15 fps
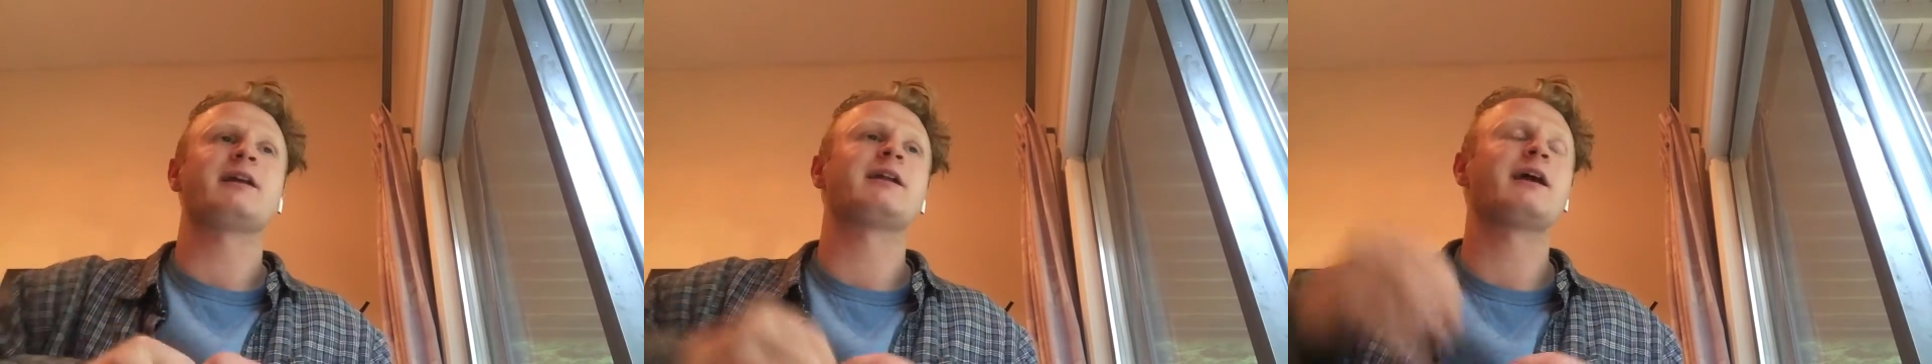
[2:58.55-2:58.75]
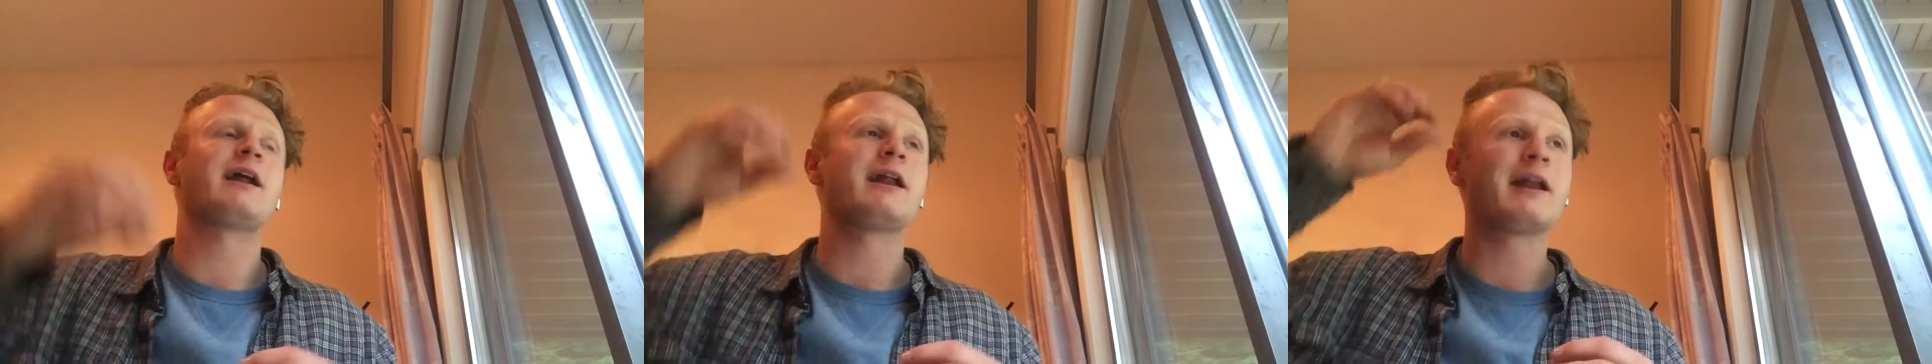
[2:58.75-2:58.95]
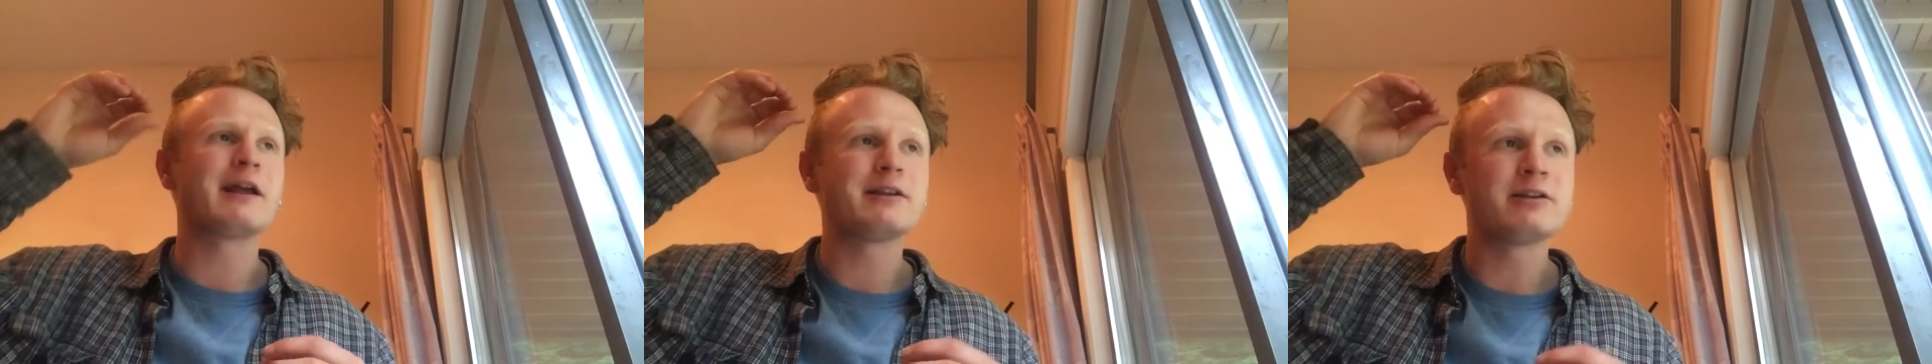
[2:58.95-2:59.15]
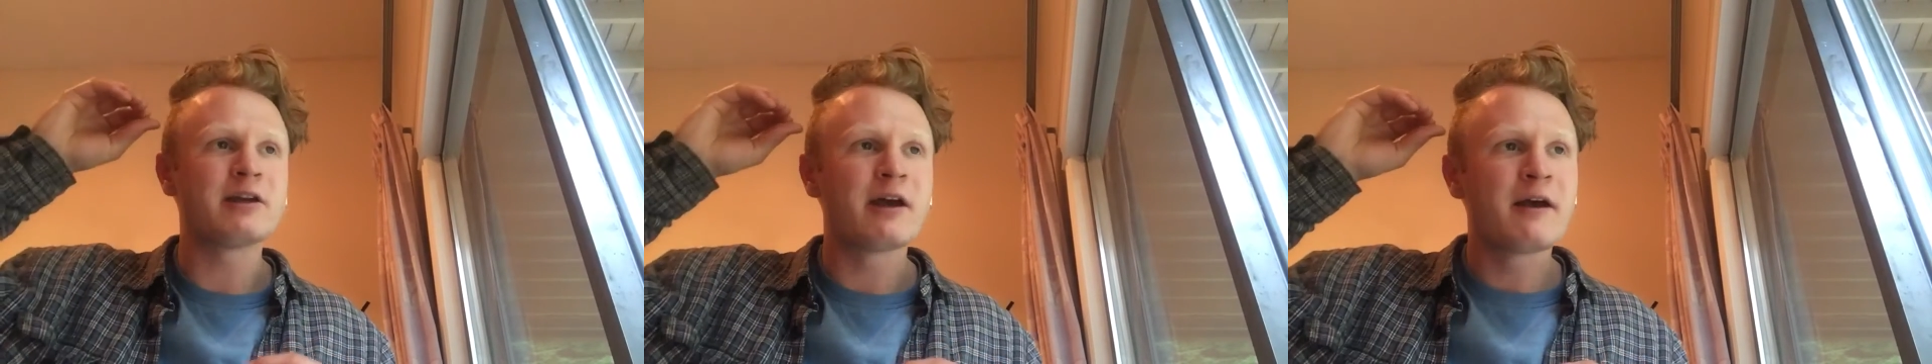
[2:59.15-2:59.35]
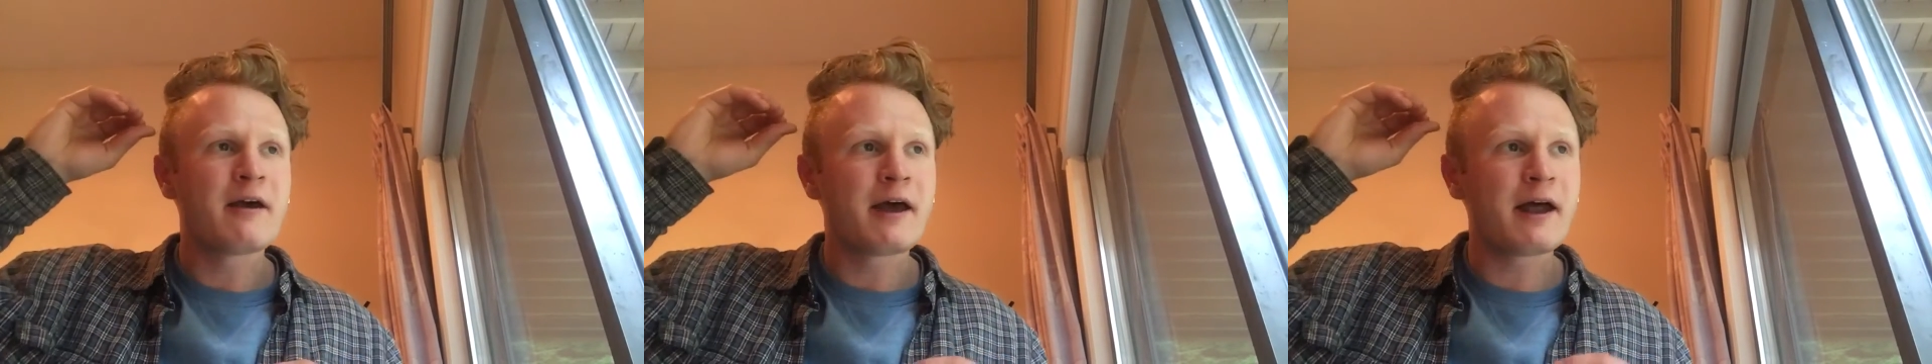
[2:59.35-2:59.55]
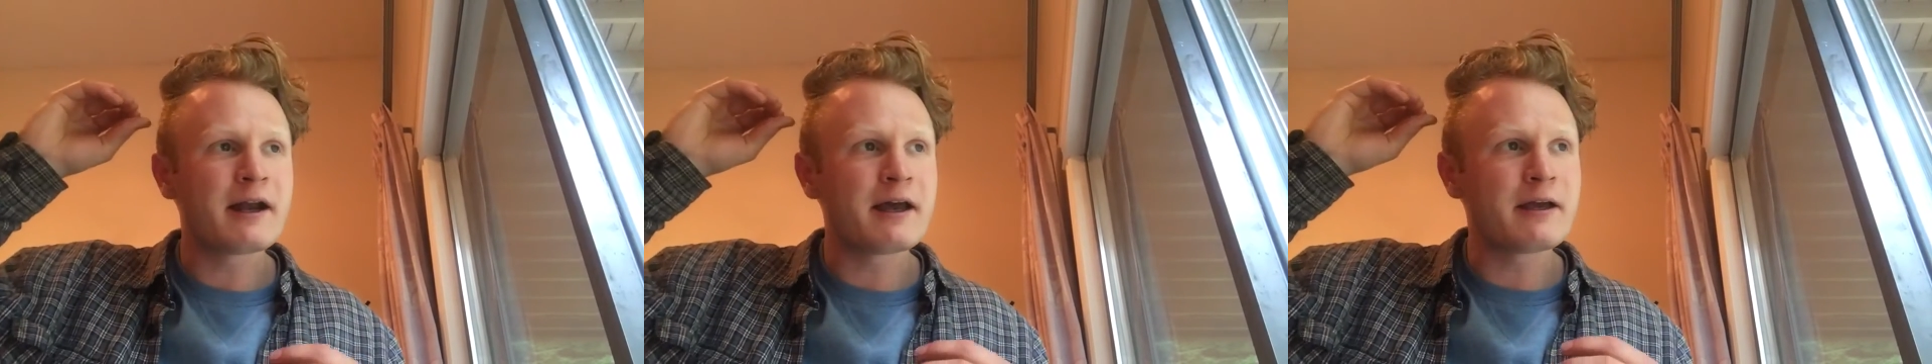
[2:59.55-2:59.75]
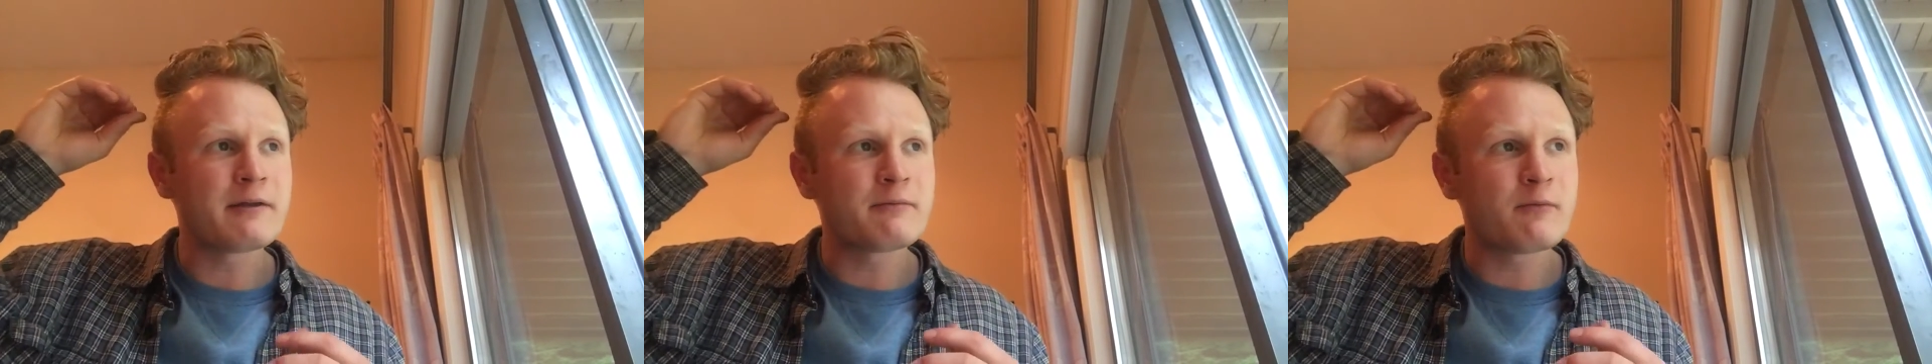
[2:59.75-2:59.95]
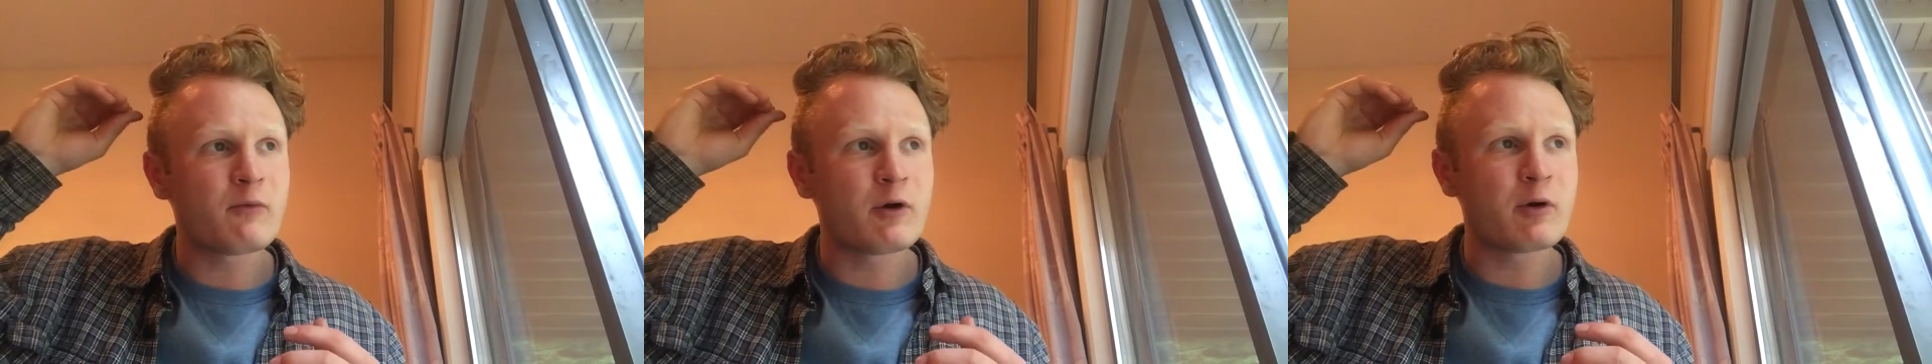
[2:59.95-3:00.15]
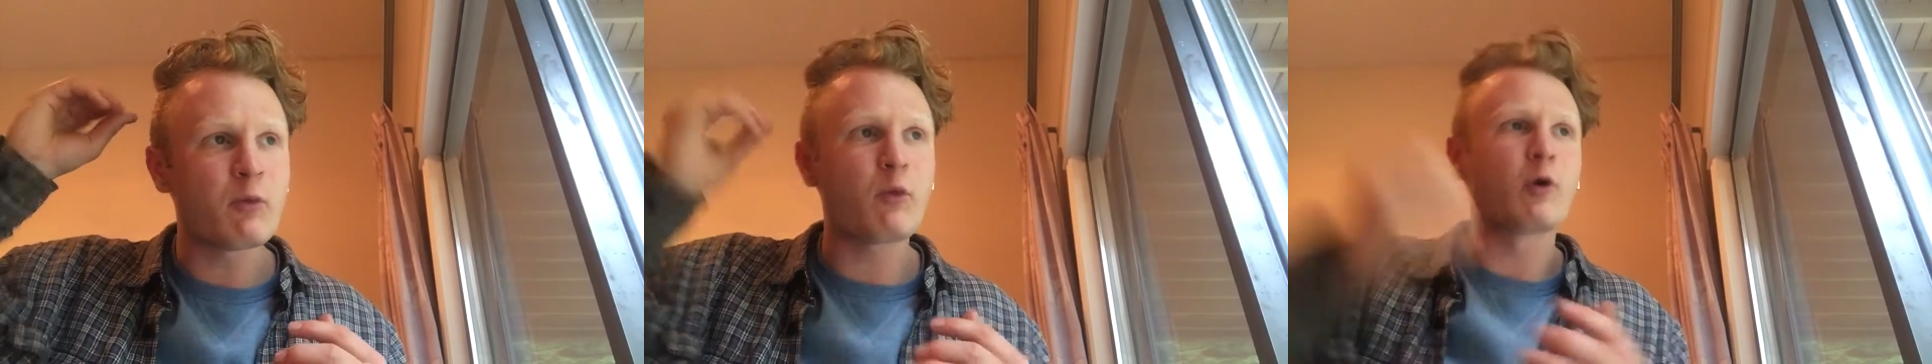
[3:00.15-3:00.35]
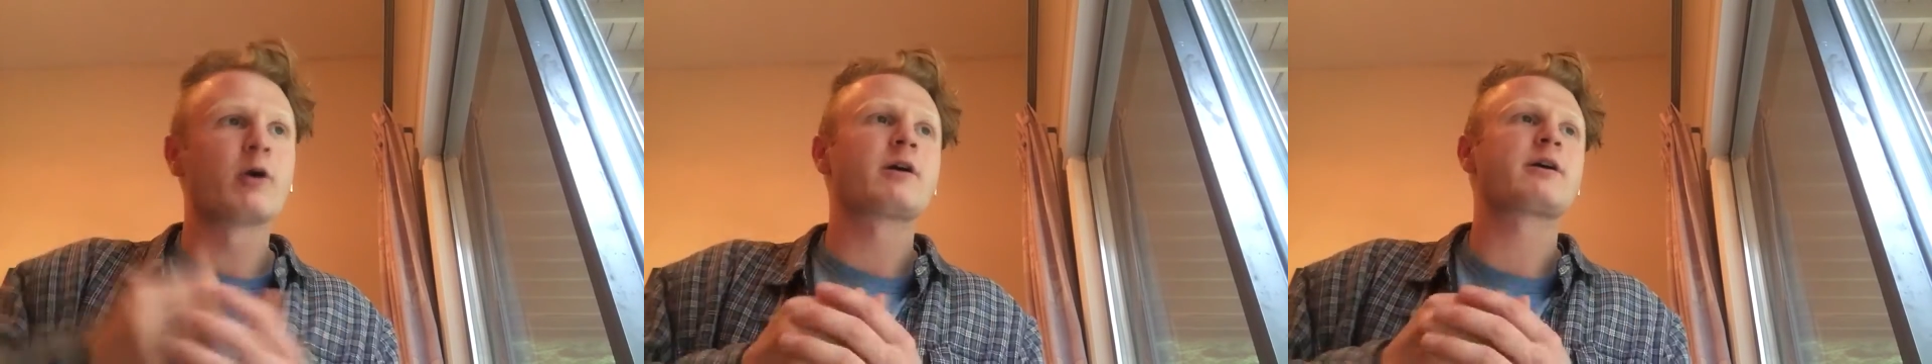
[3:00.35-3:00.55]
and I want to
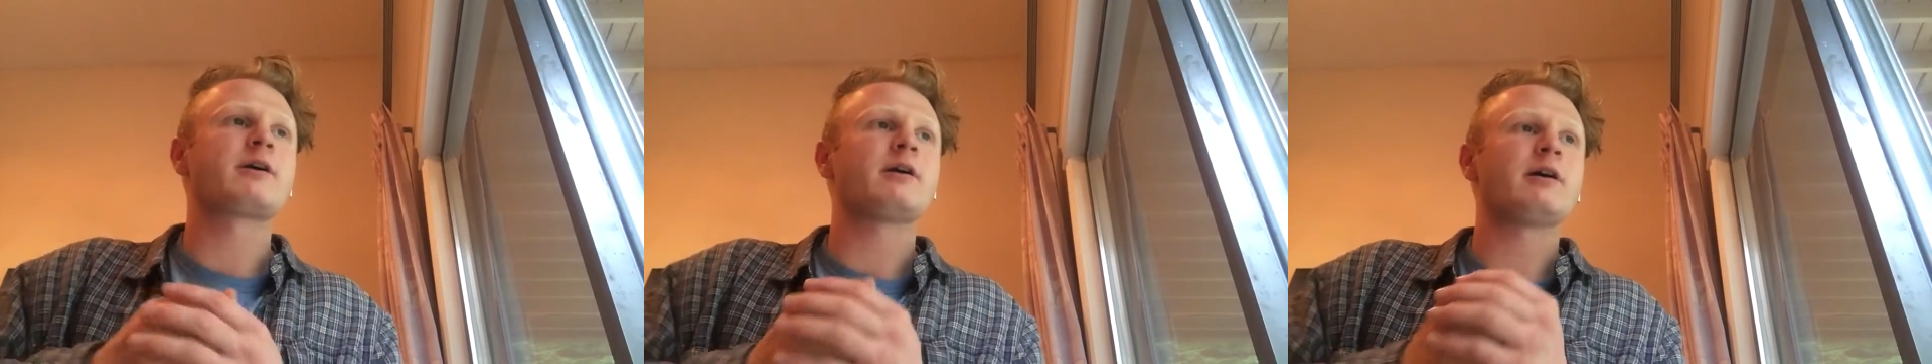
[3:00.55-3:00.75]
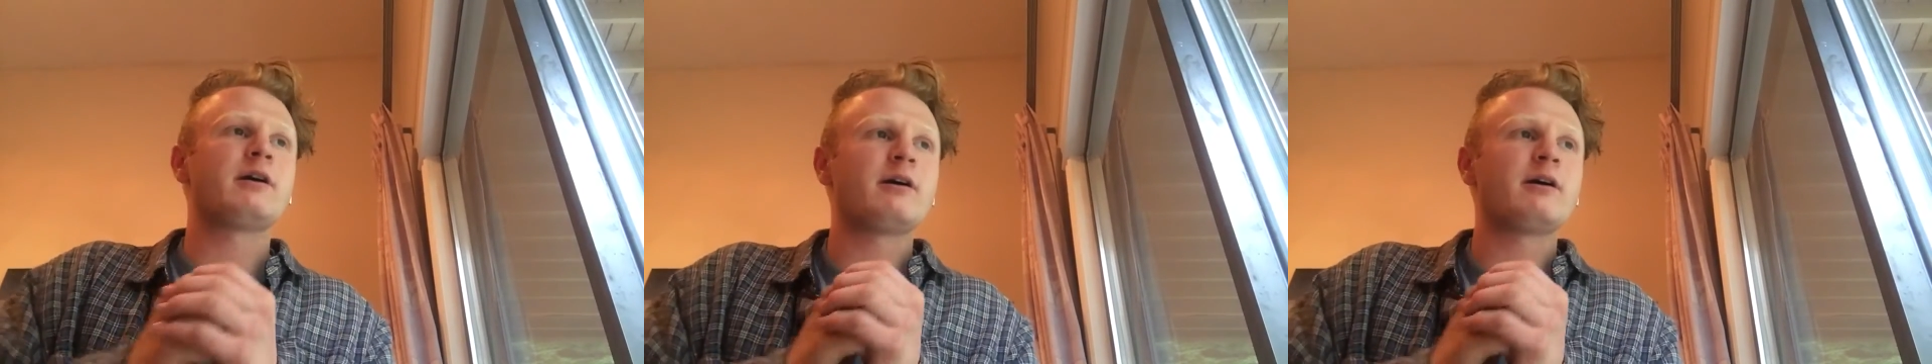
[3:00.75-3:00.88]
work